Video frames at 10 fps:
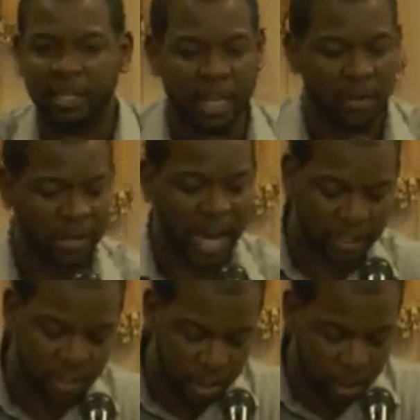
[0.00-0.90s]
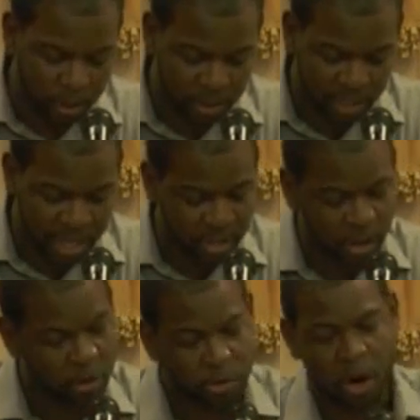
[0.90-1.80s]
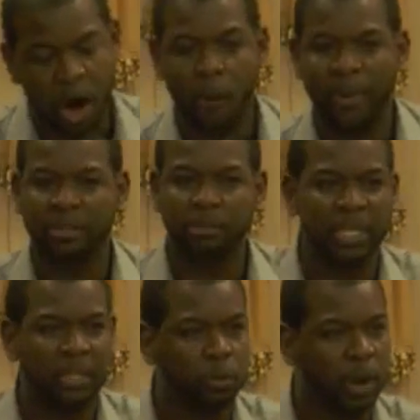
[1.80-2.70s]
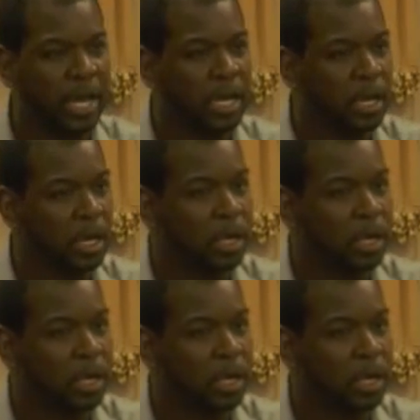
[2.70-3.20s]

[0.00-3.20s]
the devil lie to you and say, you know, you're going to always be this way.